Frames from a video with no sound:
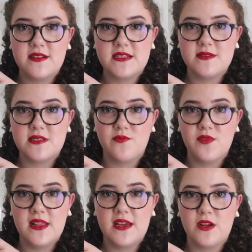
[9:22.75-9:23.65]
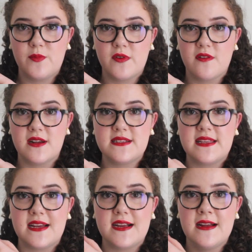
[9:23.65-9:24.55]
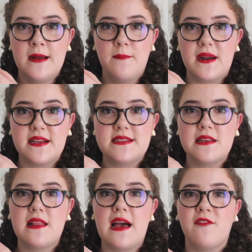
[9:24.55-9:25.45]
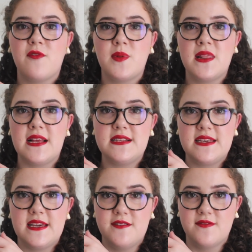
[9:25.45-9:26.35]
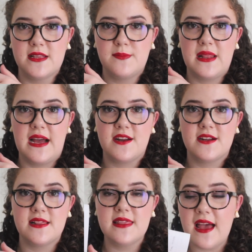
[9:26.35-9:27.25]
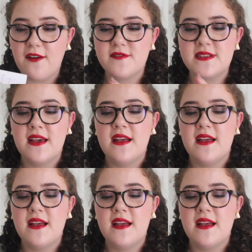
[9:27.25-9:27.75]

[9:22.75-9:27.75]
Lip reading: So some really good progress there, but I still have plenty of lip liner left.